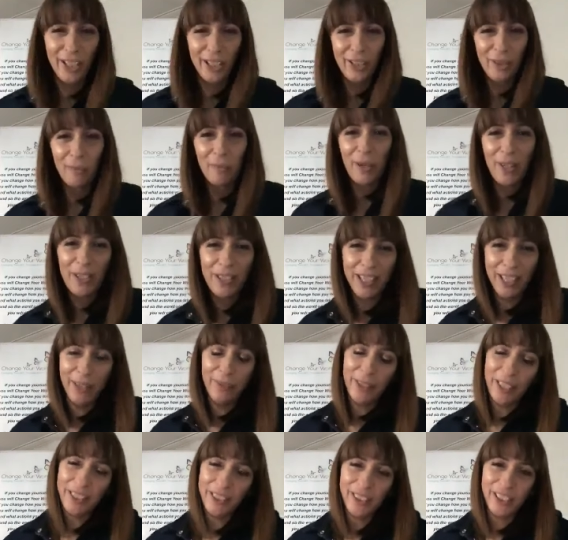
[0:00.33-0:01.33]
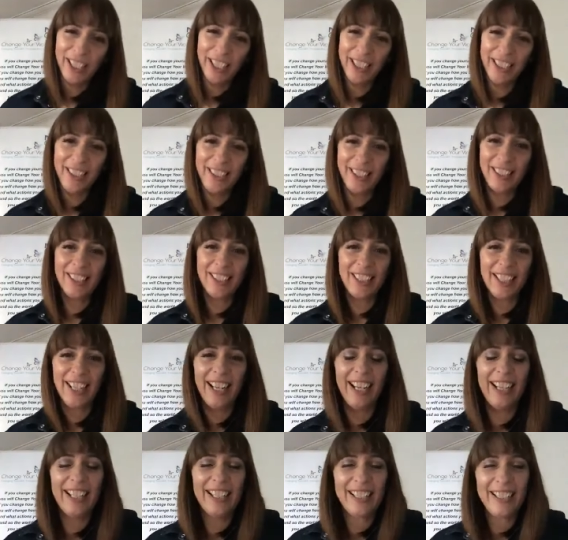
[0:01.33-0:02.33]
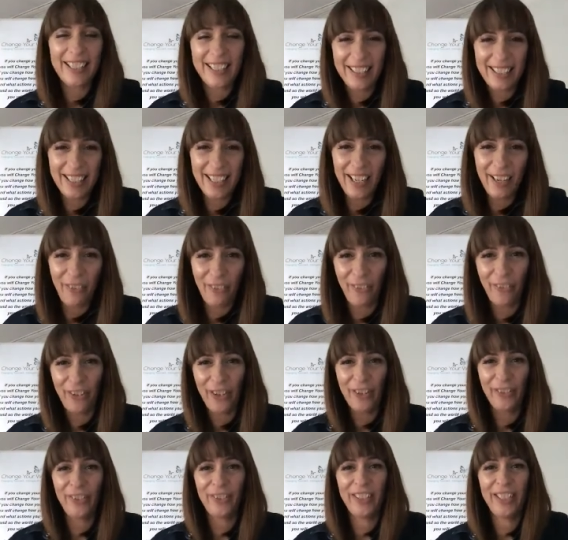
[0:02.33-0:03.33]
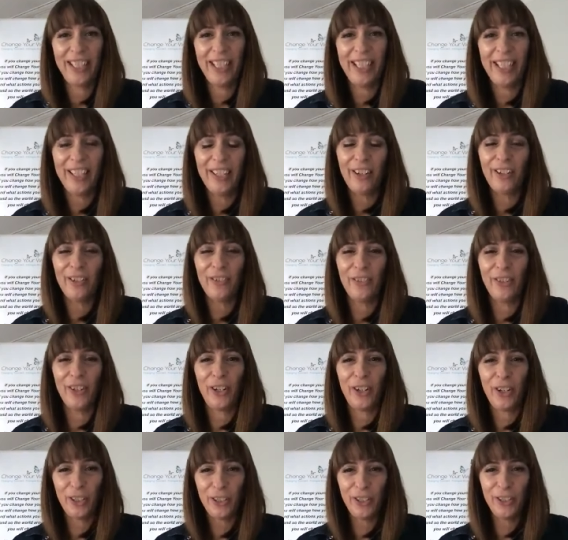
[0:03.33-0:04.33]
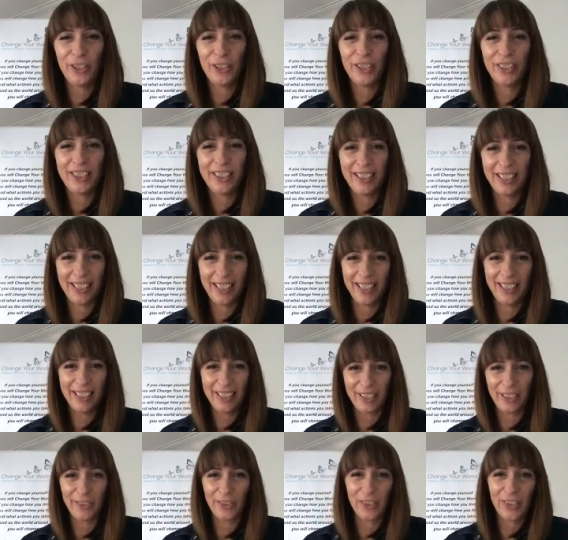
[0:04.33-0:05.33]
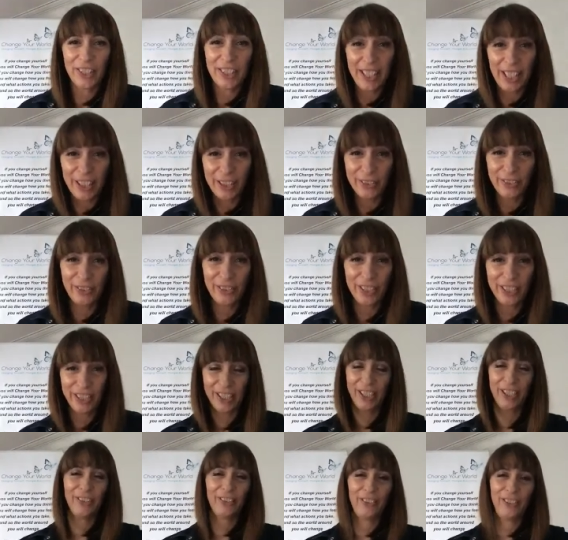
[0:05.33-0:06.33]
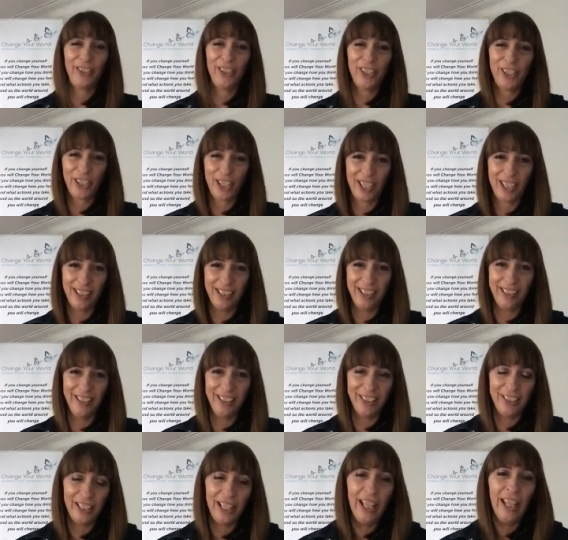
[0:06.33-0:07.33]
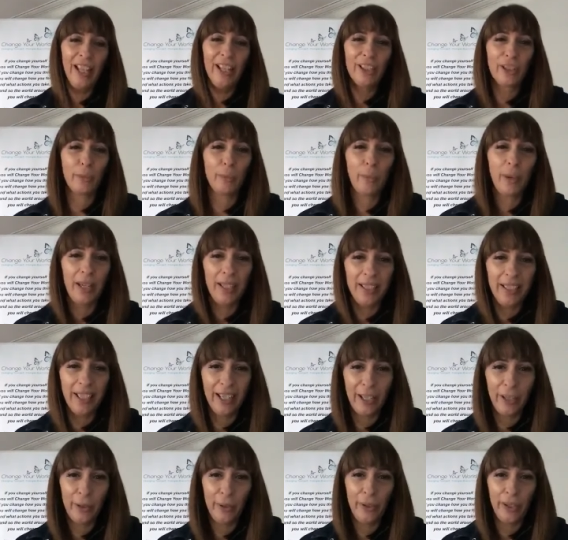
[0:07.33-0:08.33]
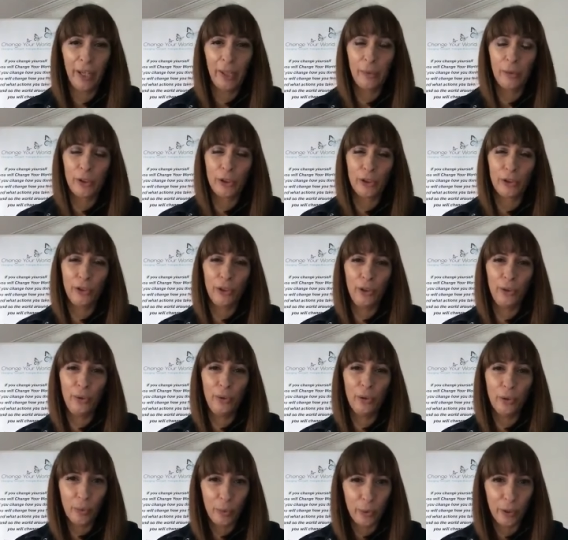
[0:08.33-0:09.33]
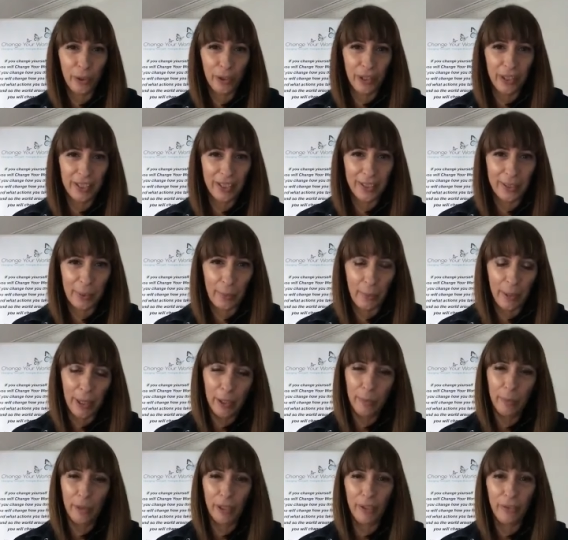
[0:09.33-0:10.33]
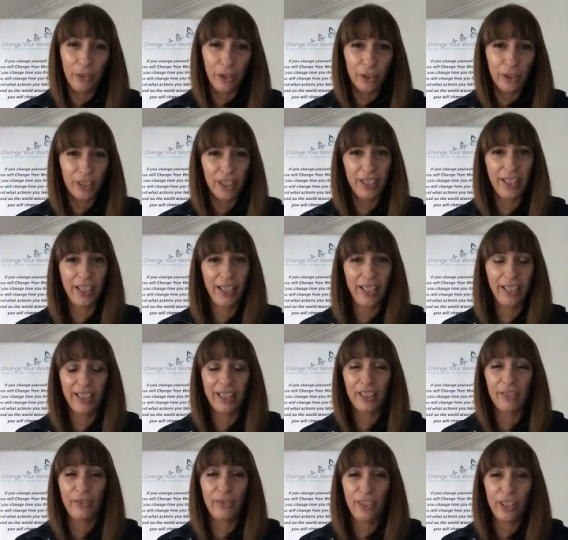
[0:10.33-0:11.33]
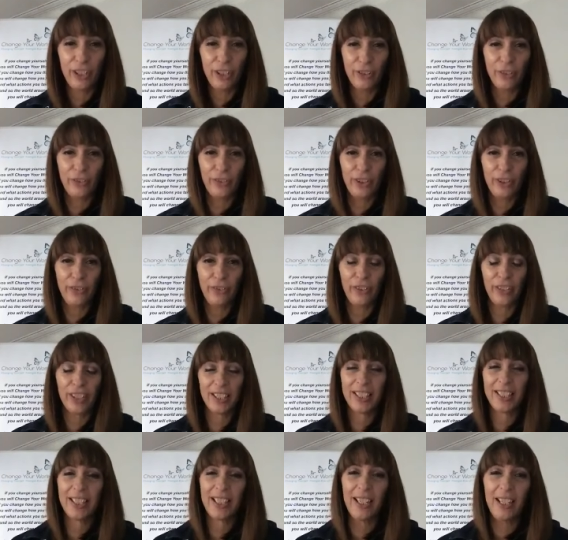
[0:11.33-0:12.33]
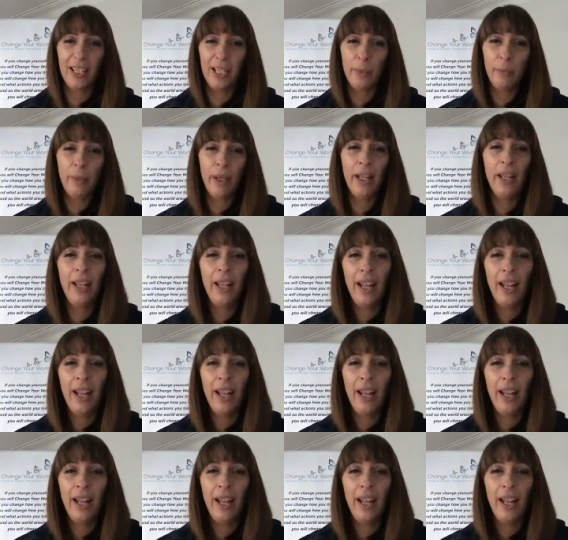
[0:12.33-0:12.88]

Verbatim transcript: Good morning, world changers. It is day 15 of the 100 days of self-discovery challenge. So by now, I'm sure you know what this is about, but if you're seeing this video for the first time,